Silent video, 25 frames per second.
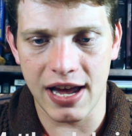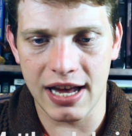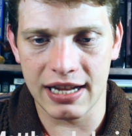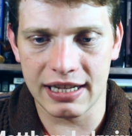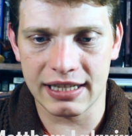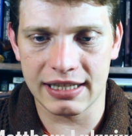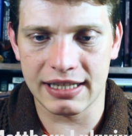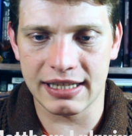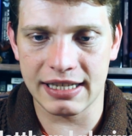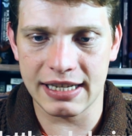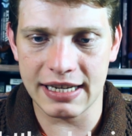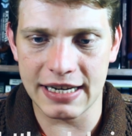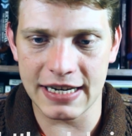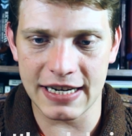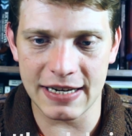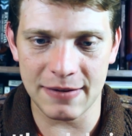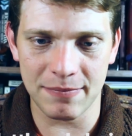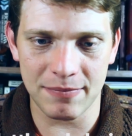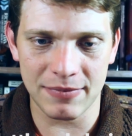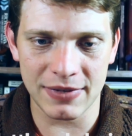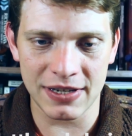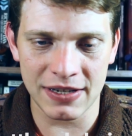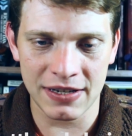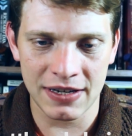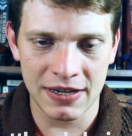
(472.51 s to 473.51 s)
and
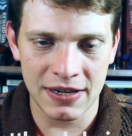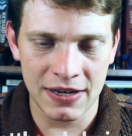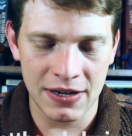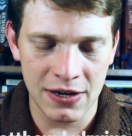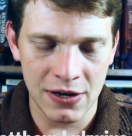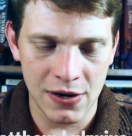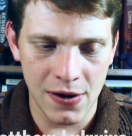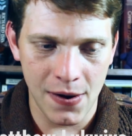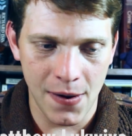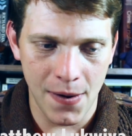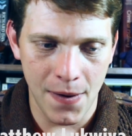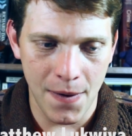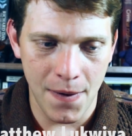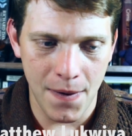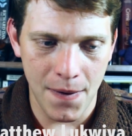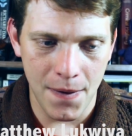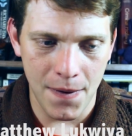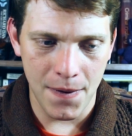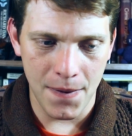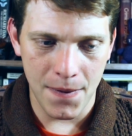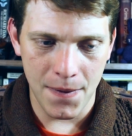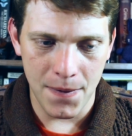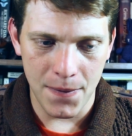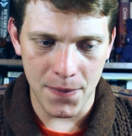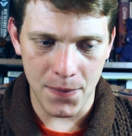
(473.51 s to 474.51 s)
seemed
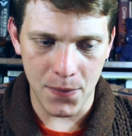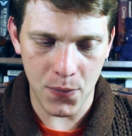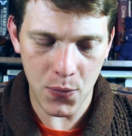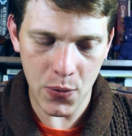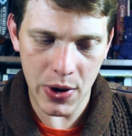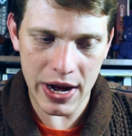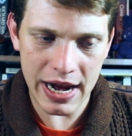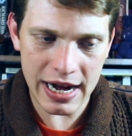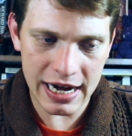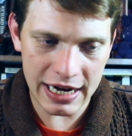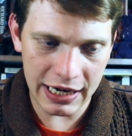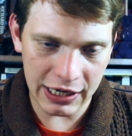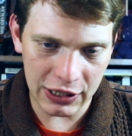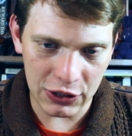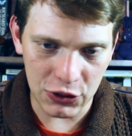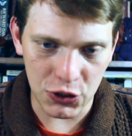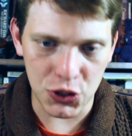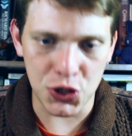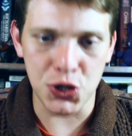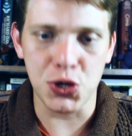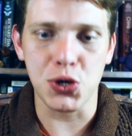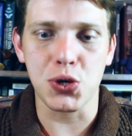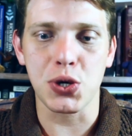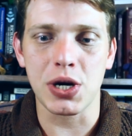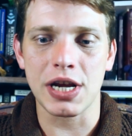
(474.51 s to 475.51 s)
really and
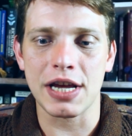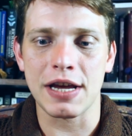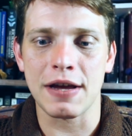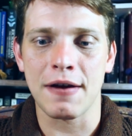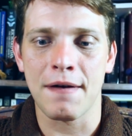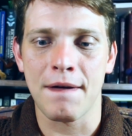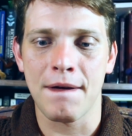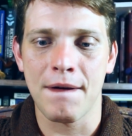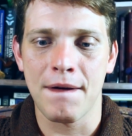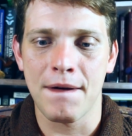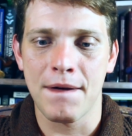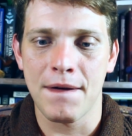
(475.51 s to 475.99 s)
truly